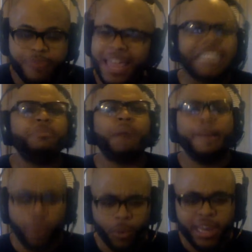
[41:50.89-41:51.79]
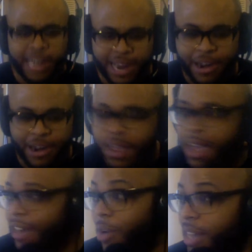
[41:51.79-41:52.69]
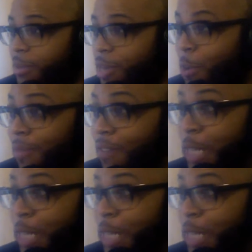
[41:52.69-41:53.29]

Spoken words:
That's my point here. I know I got some Kobe fans